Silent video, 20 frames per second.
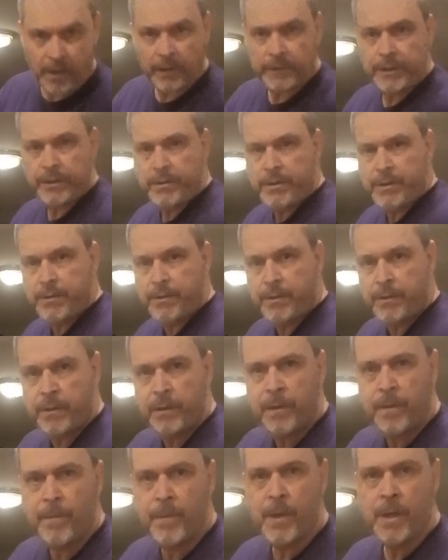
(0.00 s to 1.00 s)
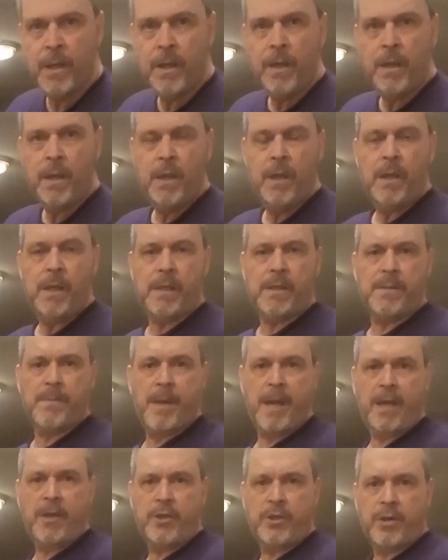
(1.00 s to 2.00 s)
you do is
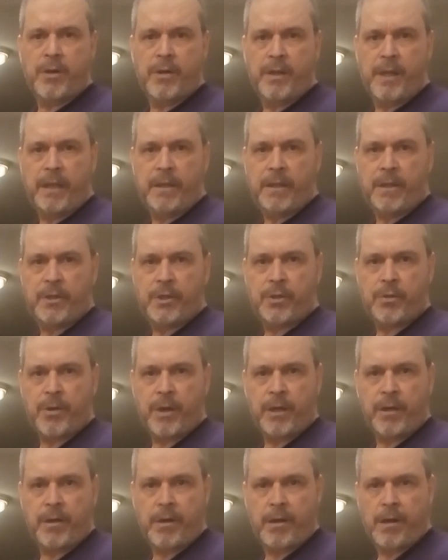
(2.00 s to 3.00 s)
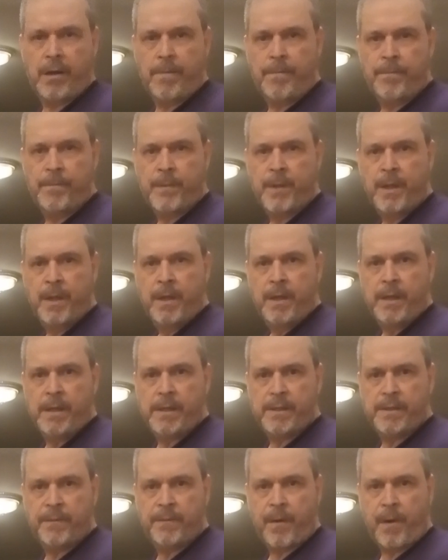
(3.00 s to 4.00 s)
make sure that the trigger
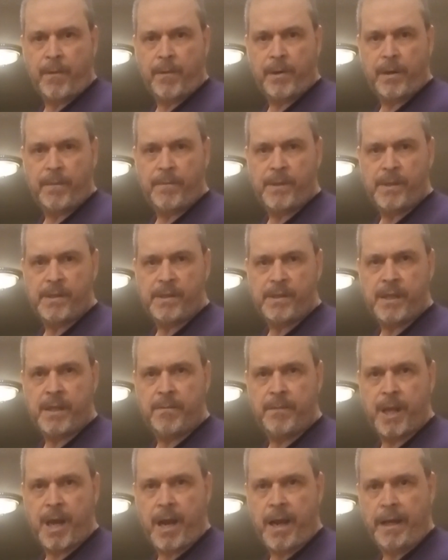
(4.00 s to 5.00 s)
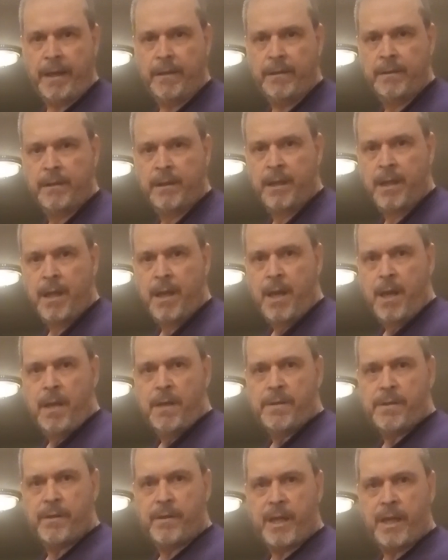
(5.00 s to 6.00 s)
is forward of the seam line
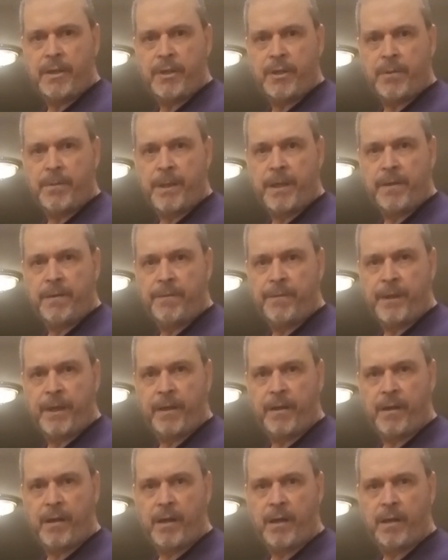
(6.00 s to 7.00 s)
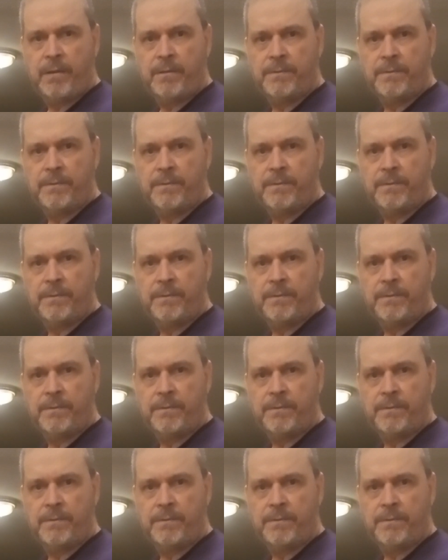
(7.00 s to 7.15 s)
so that your middle finger